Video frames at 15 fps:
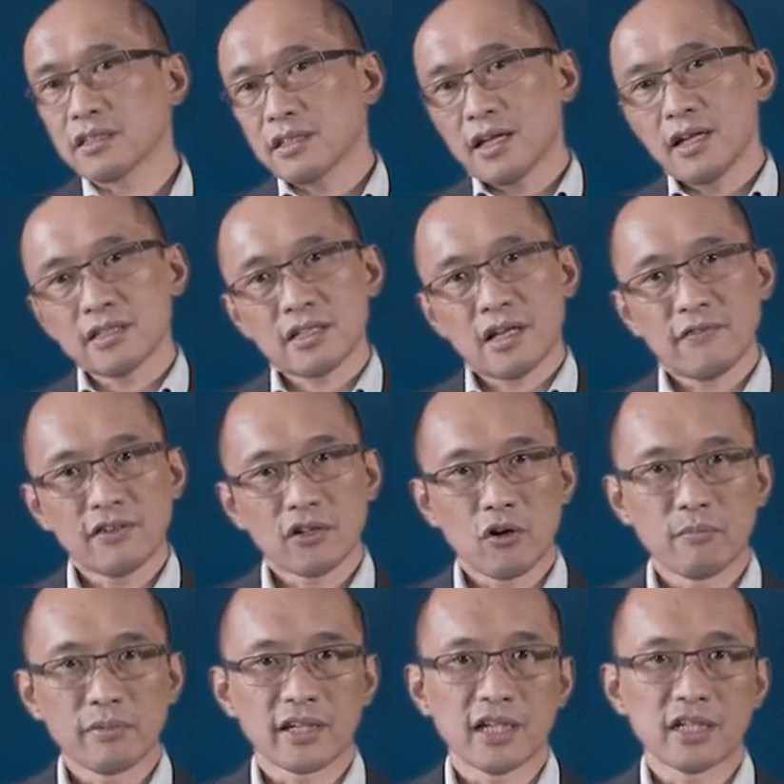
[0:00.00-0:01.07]
case other
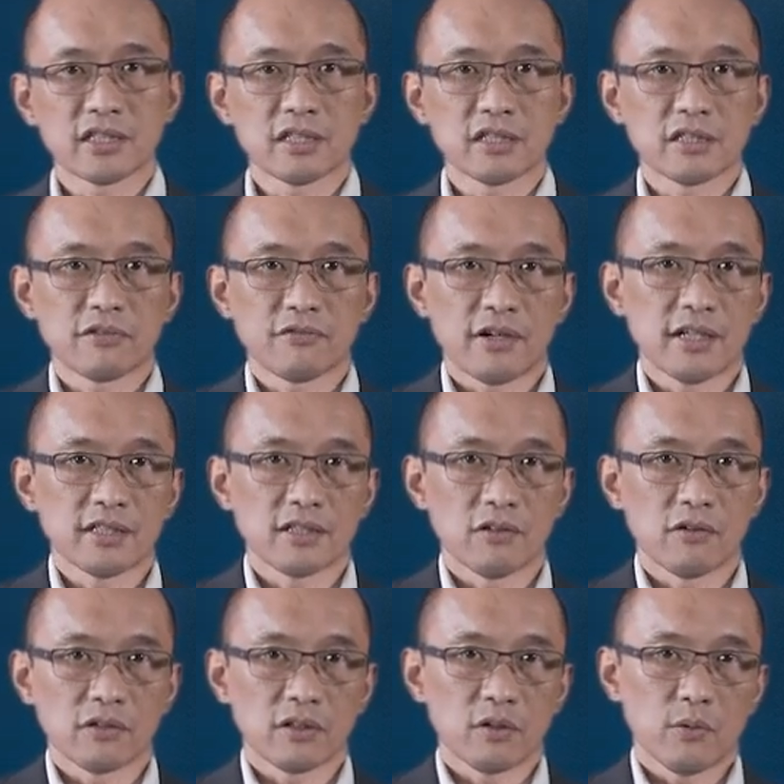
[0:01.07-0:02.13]
complications arise
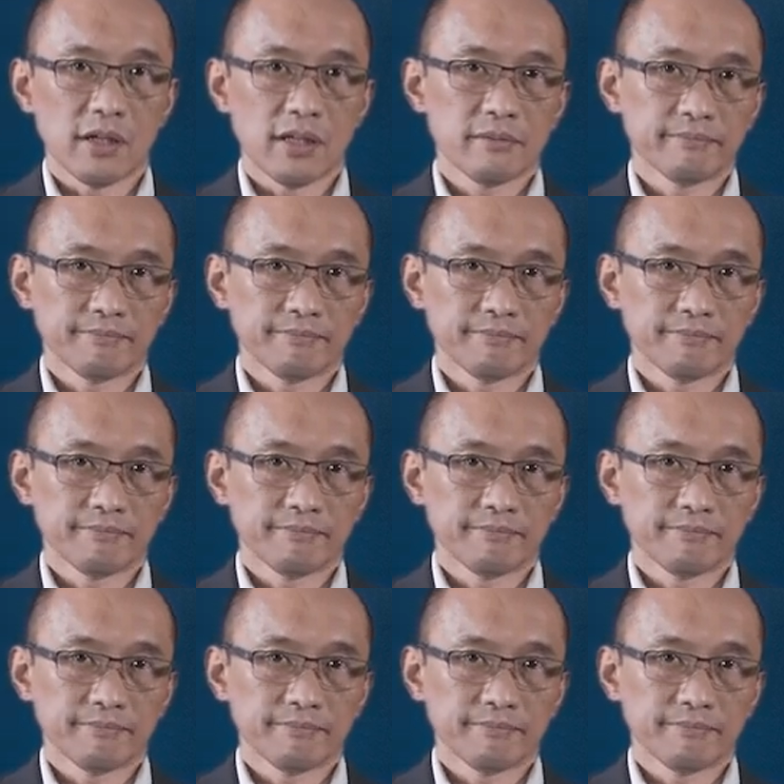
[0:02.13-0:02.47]
along the way.